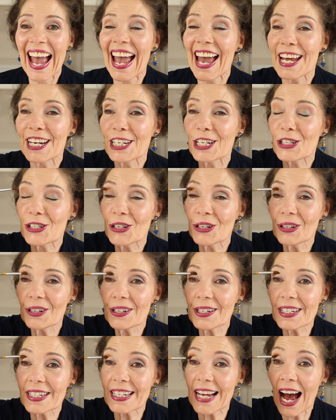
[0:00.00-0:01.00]
And it
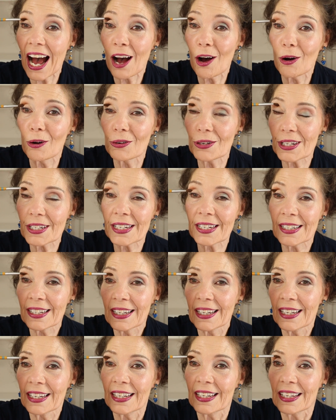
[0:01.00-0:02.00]
turns out
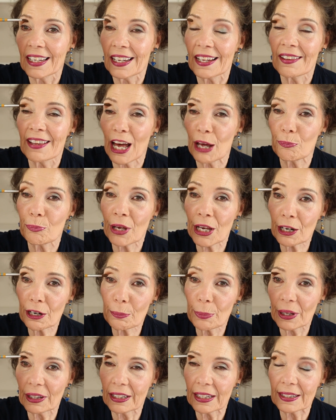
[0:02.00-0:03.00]
that Peter
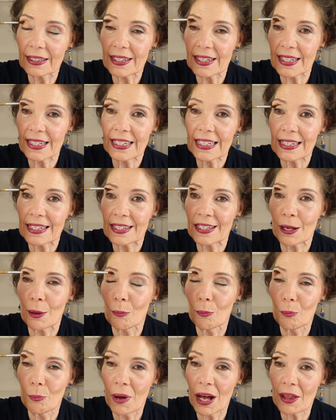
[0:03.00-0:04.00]
Billingsley's
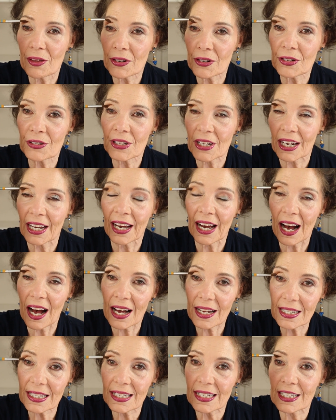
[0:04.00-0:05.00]
mother's
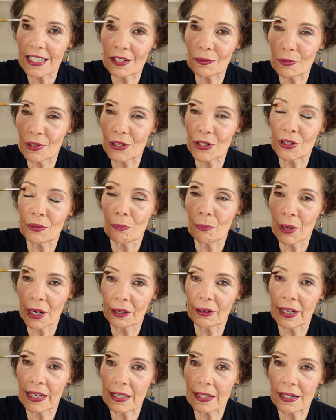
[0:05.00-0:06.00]
cousin was
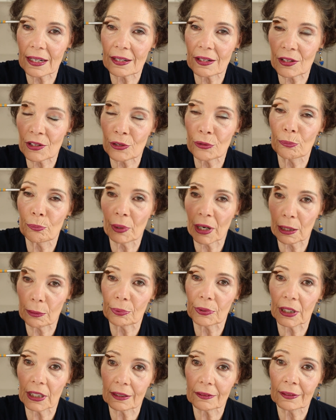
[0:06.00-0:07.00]
married to
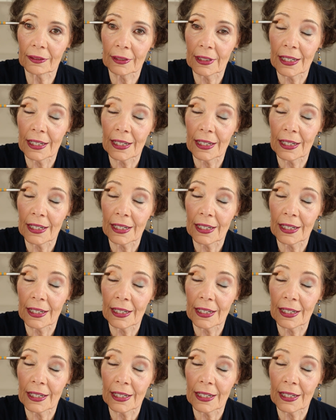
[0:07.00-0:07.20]
Barbara.